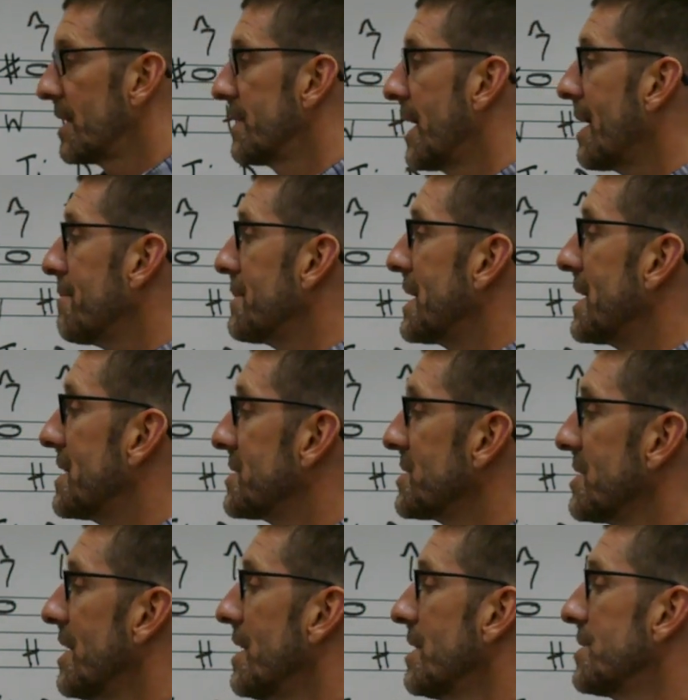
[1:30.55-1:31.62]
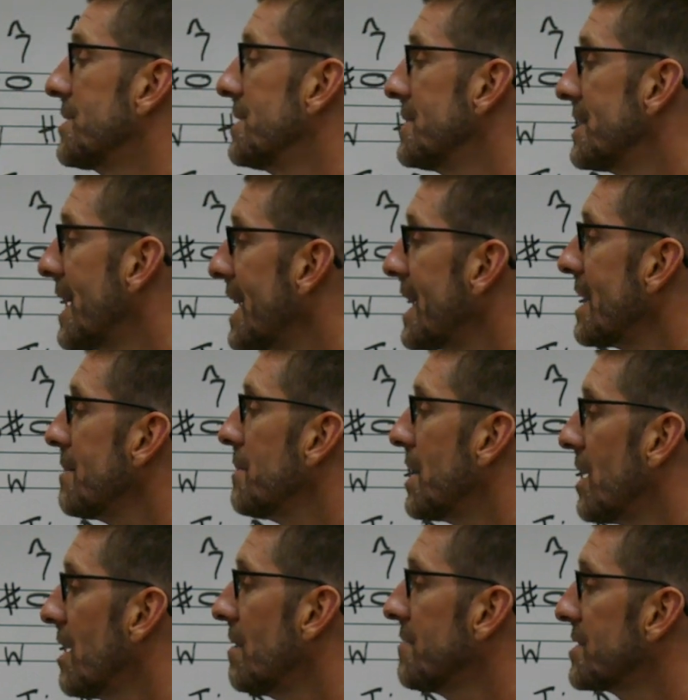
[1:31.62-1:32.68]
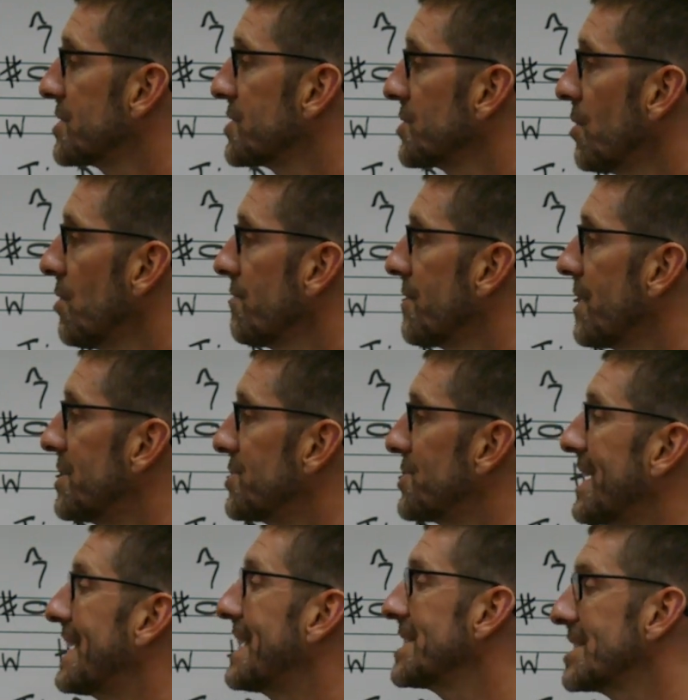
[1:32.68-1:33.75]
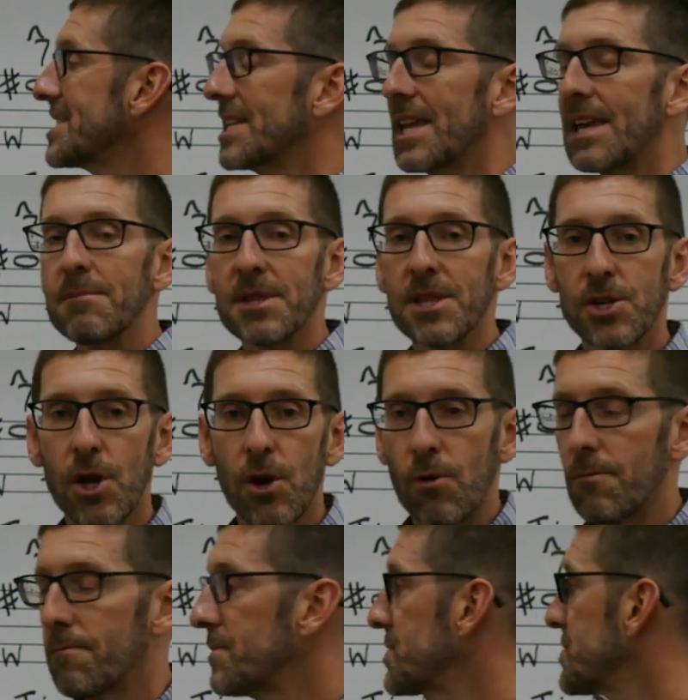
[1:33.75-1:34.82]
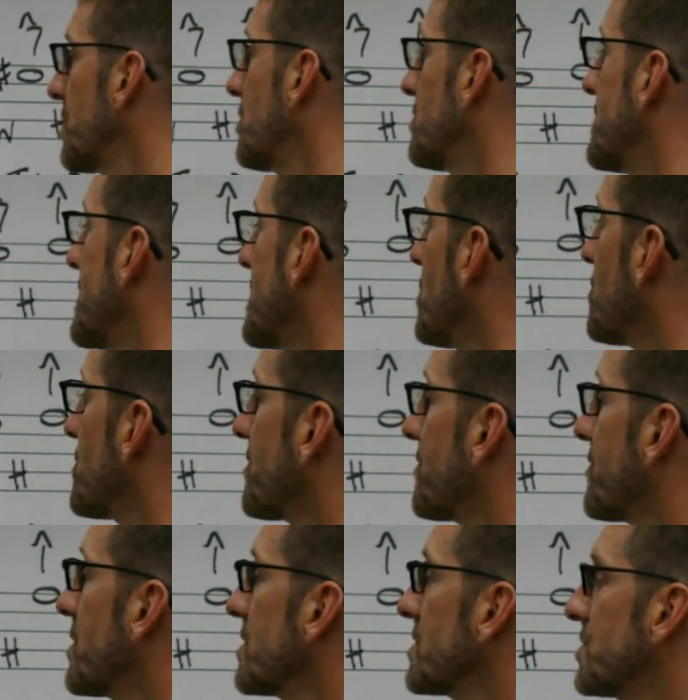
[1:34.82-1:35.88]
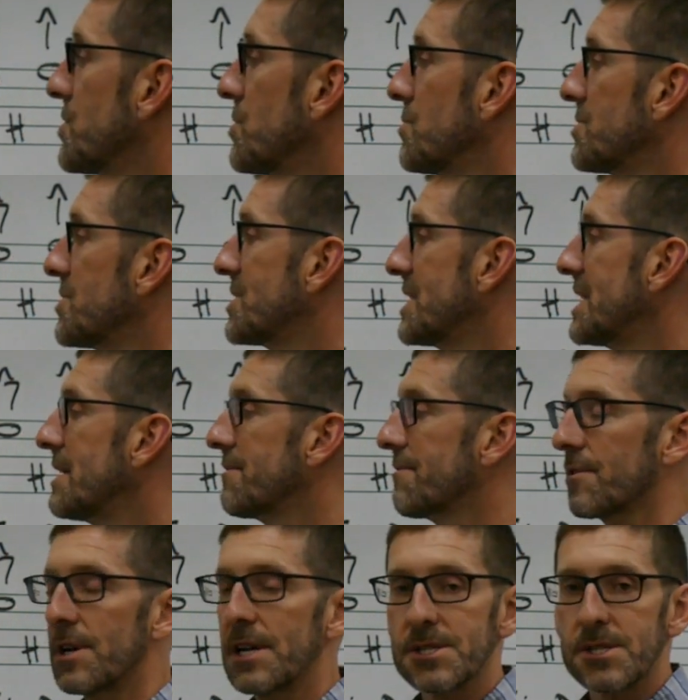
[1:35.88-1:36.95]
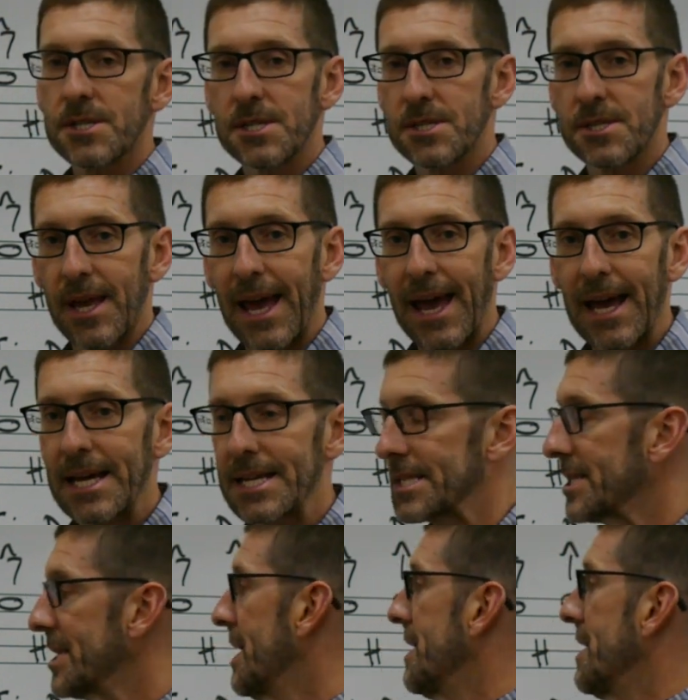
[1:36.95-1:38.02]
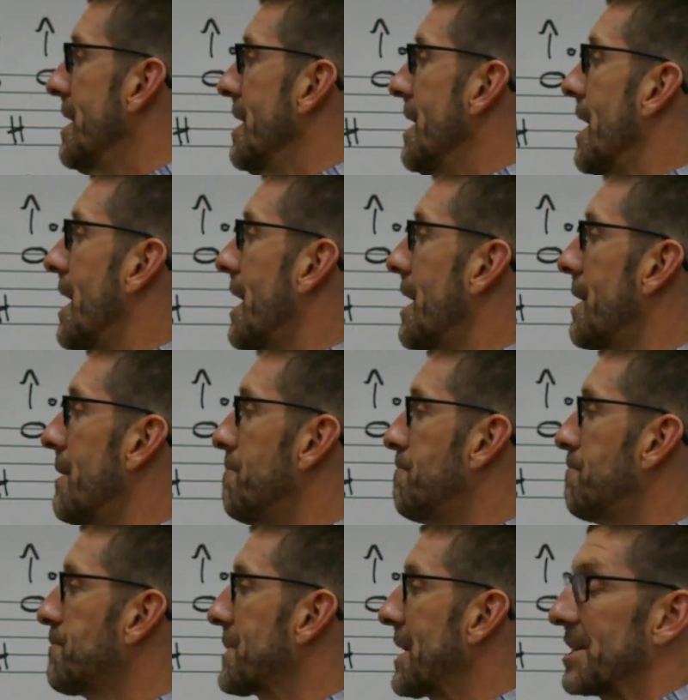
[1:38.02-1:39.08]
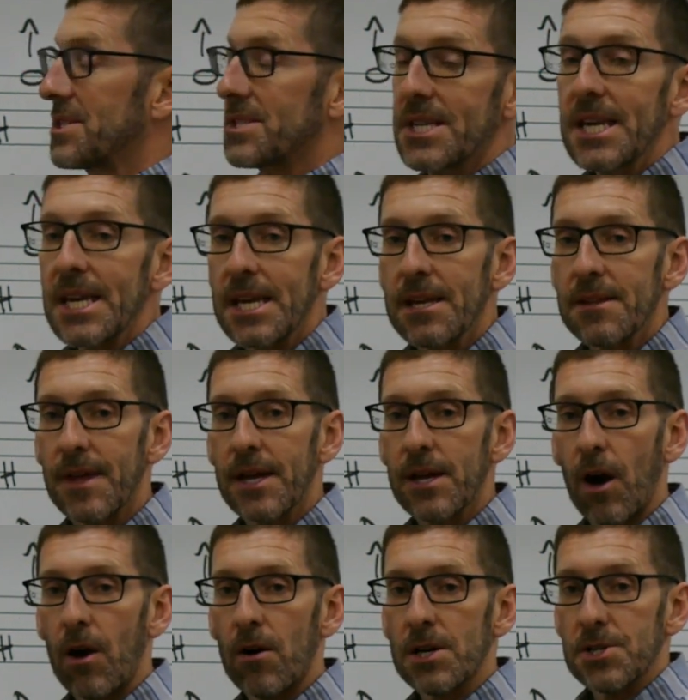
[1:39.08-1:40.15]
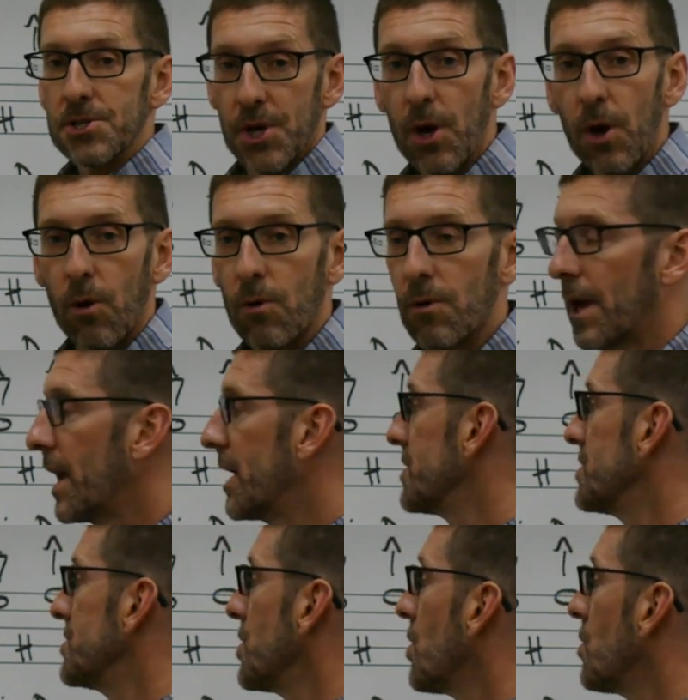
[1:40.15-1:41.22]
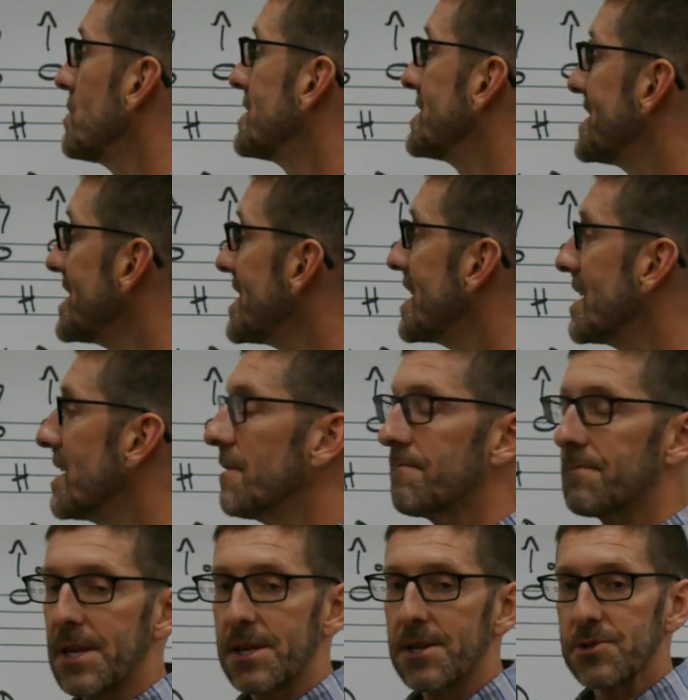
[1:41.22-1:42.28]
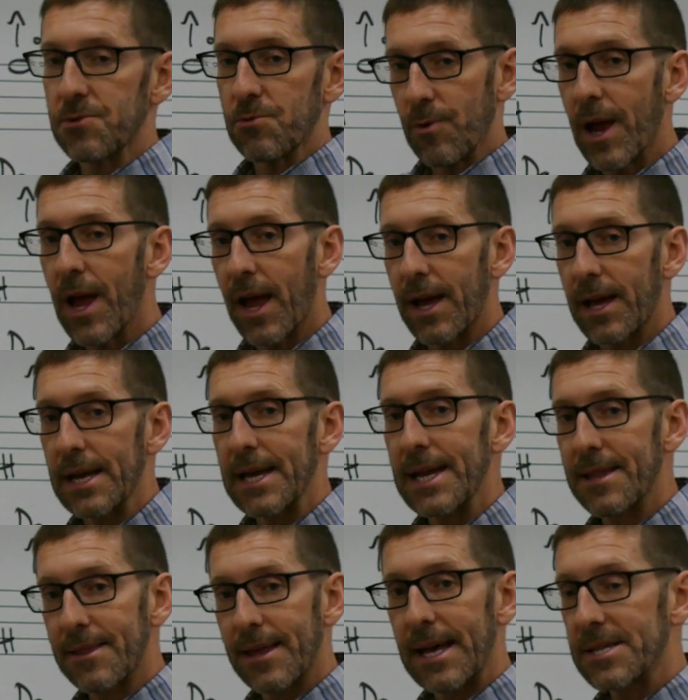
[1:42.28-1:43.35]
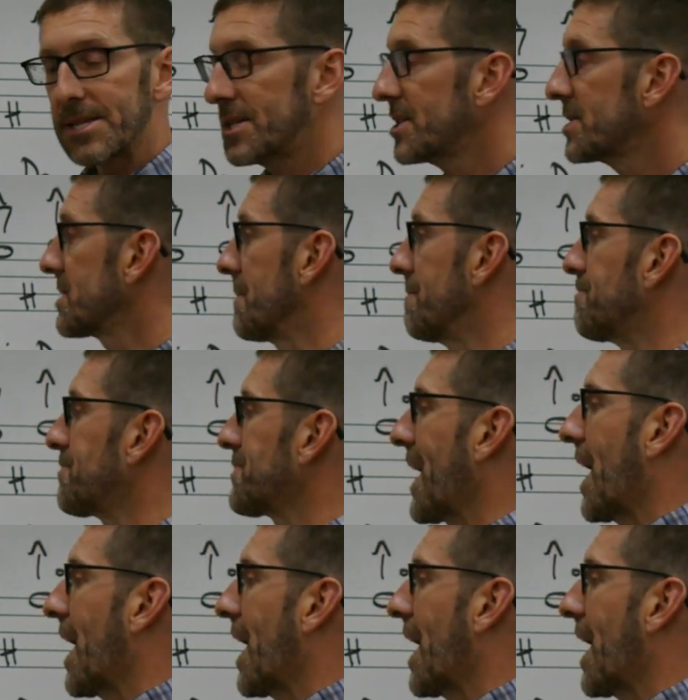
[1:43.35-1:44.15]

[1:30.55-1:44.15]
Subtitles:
That means the name of the solfege is the name of the note. So they don't refer to C, for instance, as a C, they call it do, and the note D is re in that system.